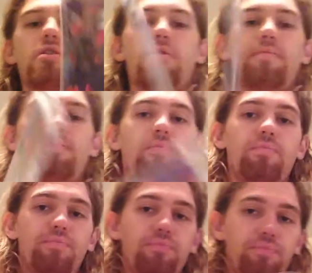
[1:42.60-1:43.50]
here.
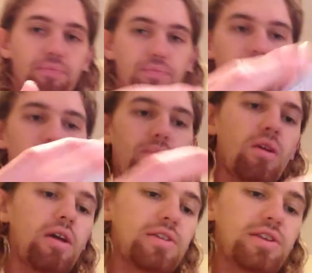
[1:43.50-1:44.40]

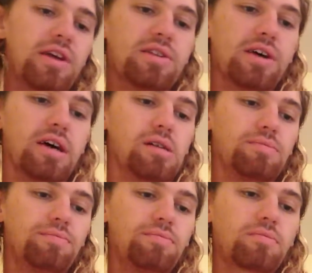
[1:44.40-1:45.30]
It says
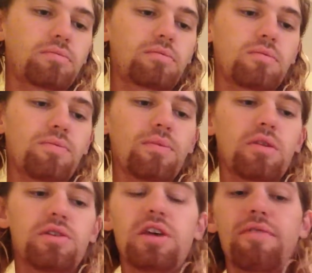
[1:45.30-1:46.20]

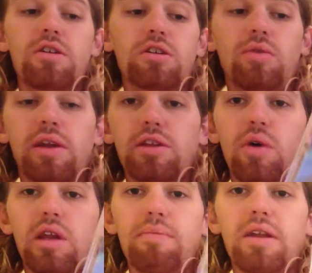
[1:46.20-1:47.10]
Severin
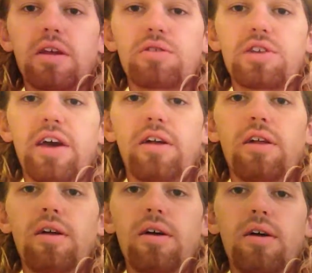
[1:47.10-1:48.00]
2020 mid-year sale.